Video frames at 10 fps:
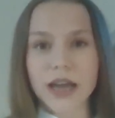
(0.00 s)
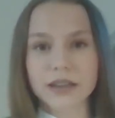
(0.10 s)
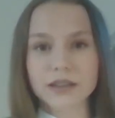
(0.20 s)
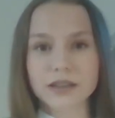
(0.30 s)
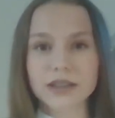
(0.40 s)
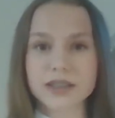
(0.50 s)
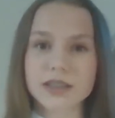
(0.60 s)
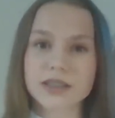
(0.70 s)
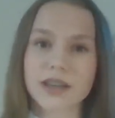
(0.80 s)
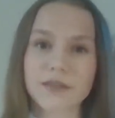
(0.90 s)
and this
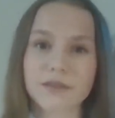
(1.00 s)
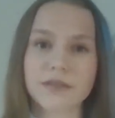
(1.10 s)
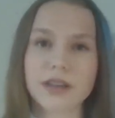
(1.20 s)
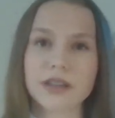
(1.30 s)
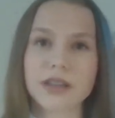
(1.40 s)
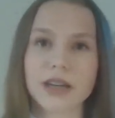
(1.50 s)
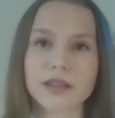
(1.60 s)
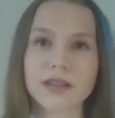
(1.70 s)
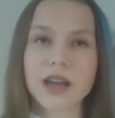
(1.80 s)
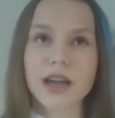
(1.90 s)
is something
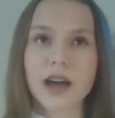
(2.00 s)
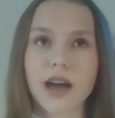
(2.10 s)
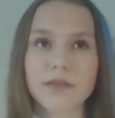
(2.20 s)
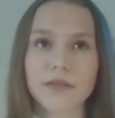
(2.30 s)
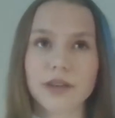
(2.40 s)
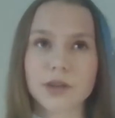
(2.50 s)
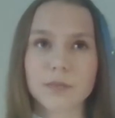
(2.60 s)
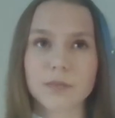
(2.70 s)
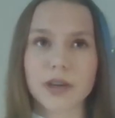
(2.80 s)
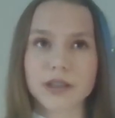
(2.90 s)
that I
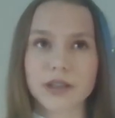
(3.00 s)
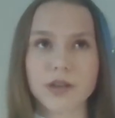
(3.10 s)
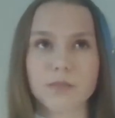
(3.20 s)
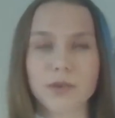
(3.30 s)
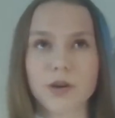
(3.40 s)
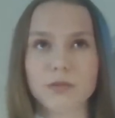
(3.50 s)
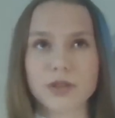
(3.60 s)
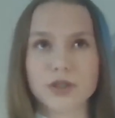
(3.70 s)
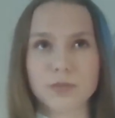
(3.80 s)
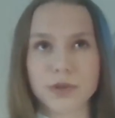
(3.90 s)
think many
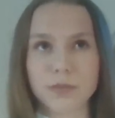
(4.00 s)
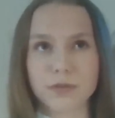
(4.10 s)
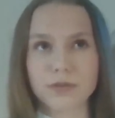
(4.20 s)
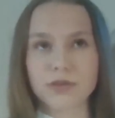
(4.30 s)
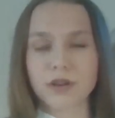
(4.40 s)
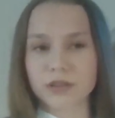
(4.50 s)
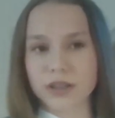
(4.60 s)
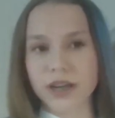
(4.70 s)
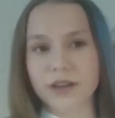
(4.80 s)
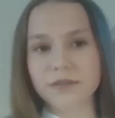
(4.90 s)
Polish people don't
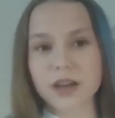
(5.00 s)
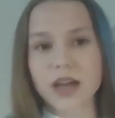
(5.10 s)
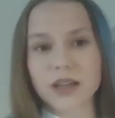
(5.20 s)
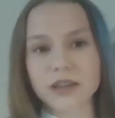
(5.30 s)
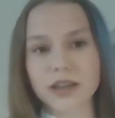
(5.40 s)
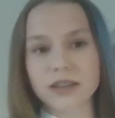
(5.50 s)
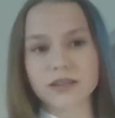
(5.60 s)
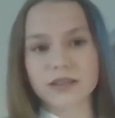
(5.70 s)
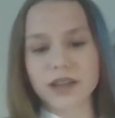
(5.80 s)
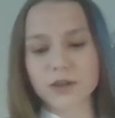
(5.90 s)
have, that
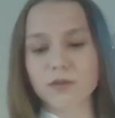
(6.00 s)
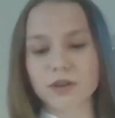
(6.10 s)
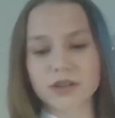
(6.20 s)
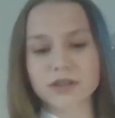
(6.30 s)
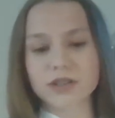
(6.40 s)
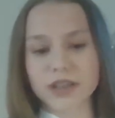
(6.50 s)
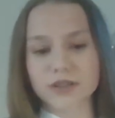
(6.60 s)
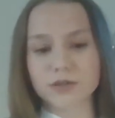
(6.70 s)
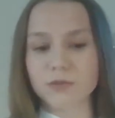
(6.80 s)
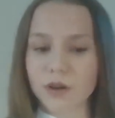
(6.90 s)
they work
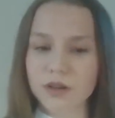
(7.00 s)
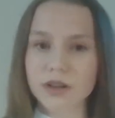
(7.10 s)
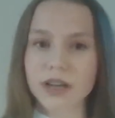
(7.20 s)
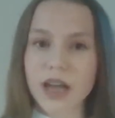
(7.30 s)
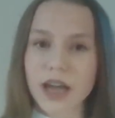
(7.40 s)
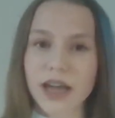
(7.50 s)
just to work.